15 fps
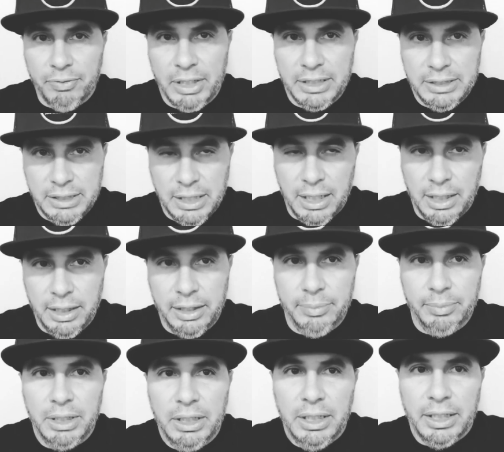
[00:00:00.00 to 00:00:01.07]
time.
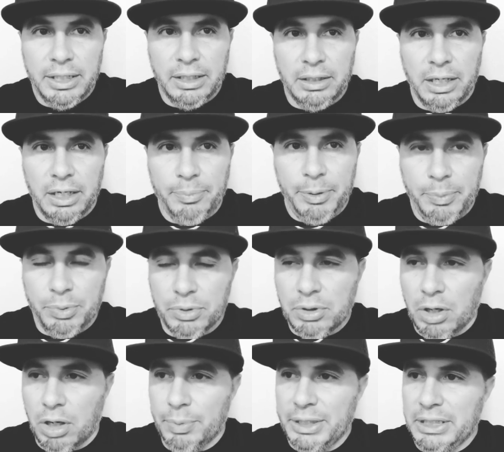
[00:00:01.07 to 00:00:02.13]
I get a lot of people call me and
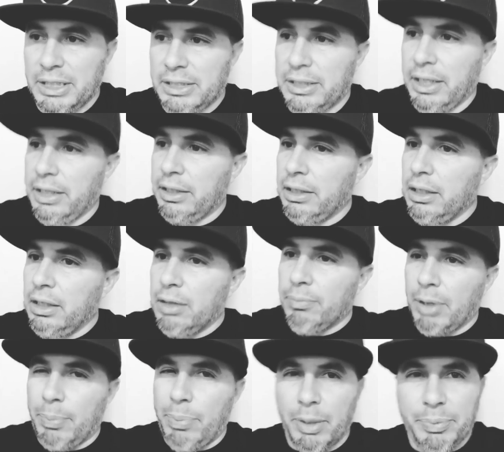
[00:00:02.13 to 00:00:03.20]
they say, my
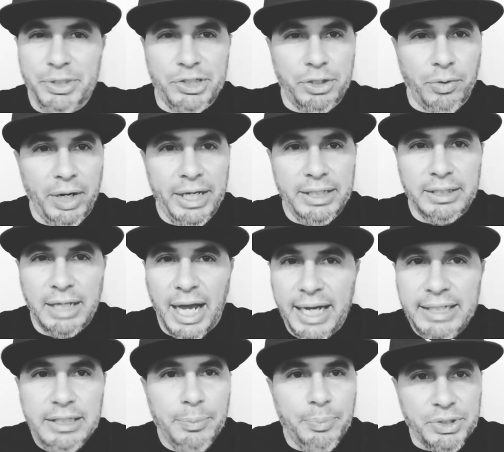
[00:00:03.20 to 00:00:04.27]
puppy's great
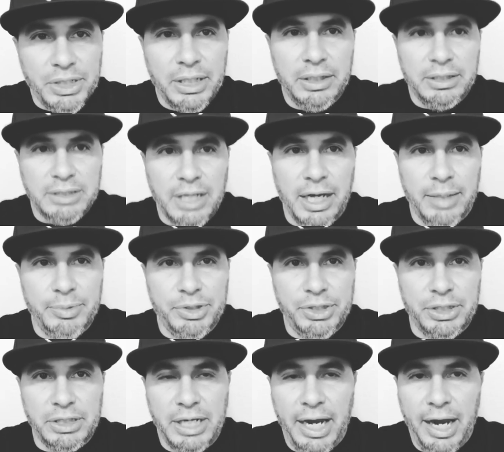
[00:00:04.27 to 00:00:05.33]
90% of the time. It's just
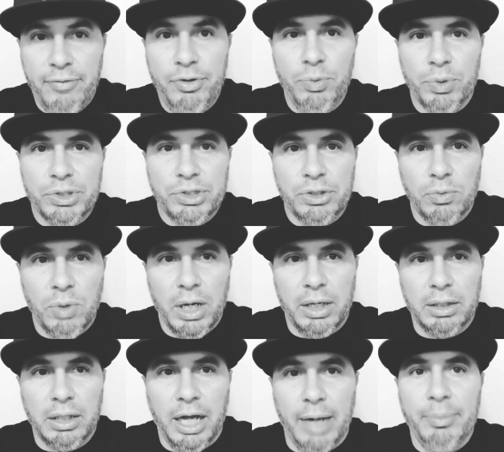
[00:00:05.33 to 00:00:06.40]
every once in a while I'm
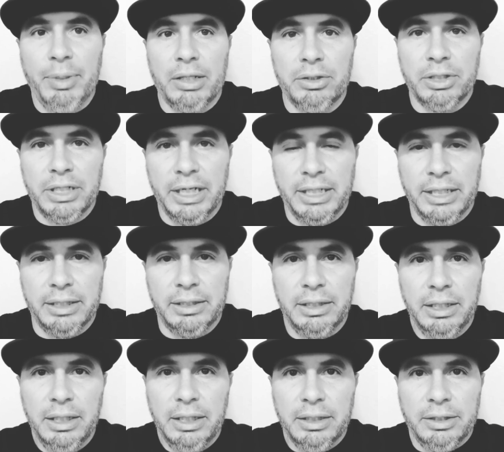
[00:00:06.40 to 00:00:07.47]
not looking and
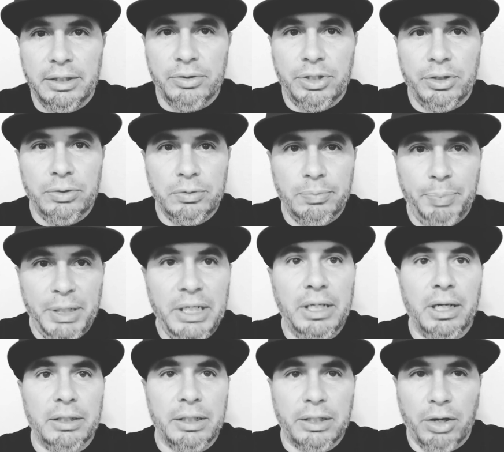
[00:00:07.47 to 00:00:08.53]
they'll go pee on the
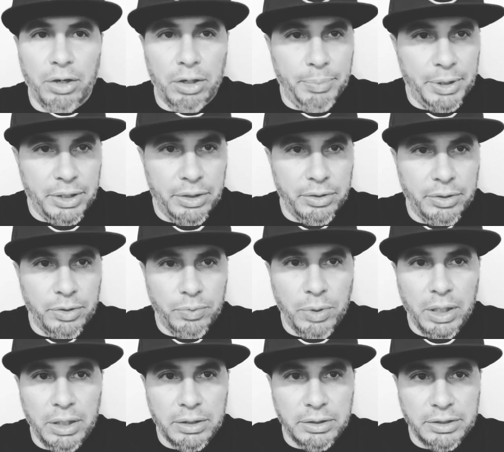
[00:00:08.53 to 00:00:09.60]
carpet or a rug or
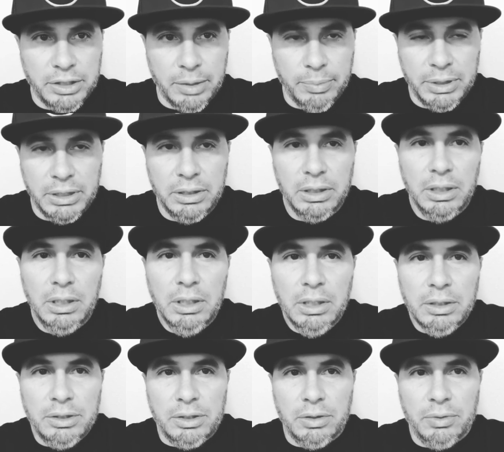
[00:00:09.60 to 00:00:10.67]
something. So
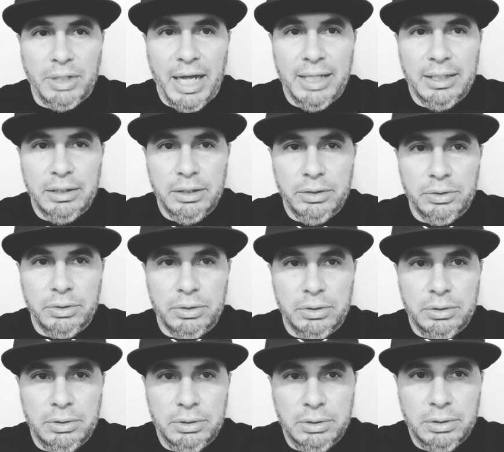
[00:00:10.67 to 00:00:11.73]
that little
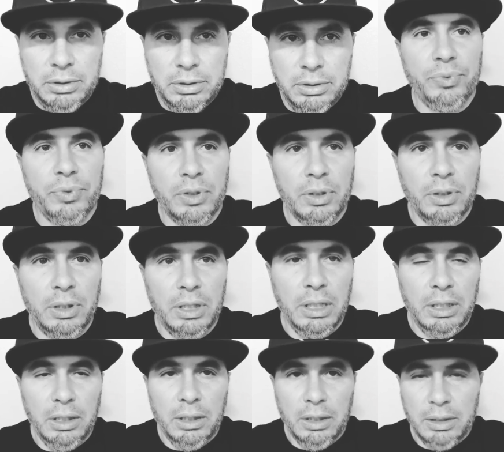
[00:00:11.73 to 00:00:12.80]

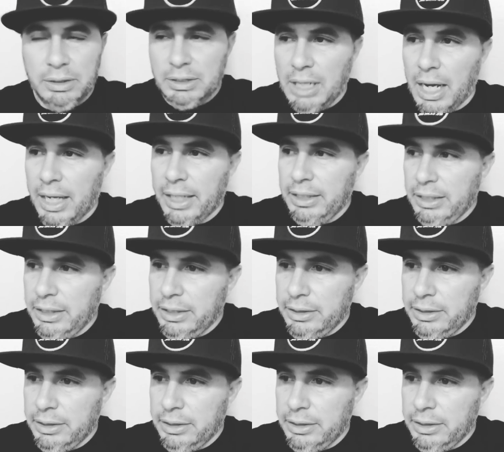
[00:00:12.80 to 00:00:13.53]
tiny